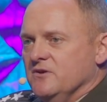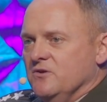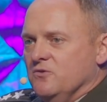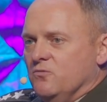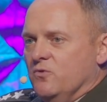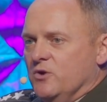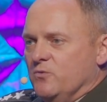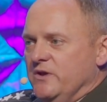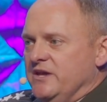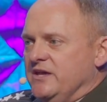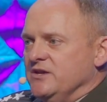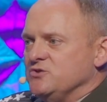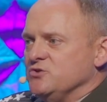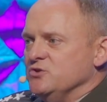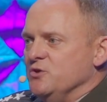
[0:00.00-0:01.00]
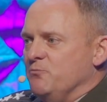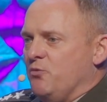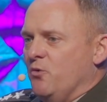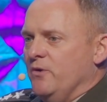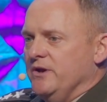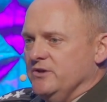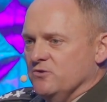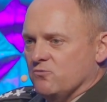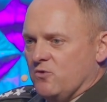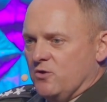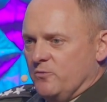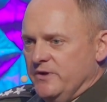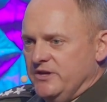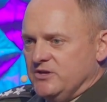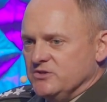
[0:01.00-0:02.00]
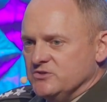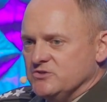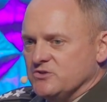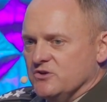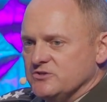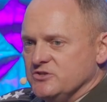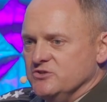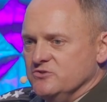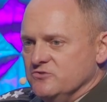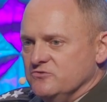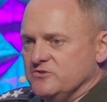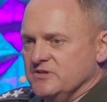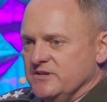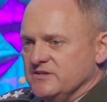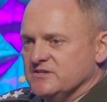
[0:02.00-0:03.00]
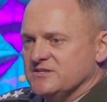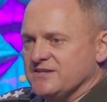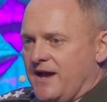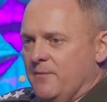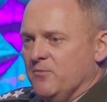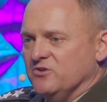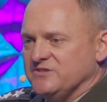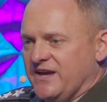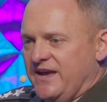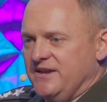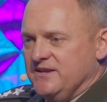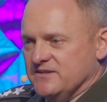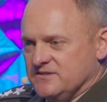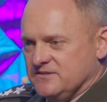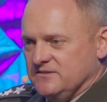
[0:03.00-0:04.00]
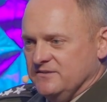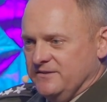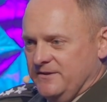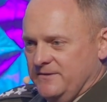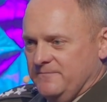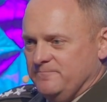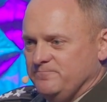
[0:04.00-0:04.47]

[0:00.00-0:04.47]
When we get to the point where we can start to do things simultaneously,